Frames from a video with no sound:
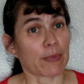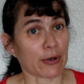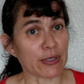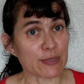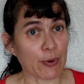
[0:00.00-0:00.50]

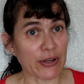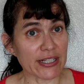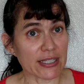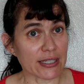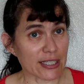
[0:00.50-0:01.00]
bonus
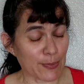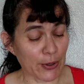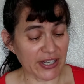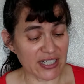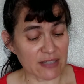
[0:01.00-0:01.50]
points at this
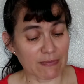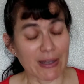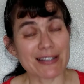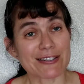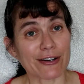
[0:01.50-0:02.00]
point,
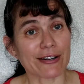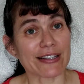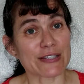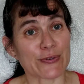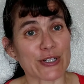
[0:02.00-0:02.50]
start a
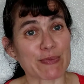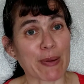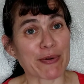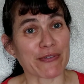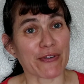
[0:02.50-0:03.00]
list for each
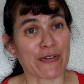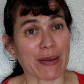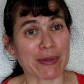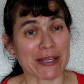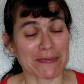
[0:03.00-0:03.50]
member of your
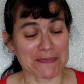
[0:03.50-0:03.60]
family.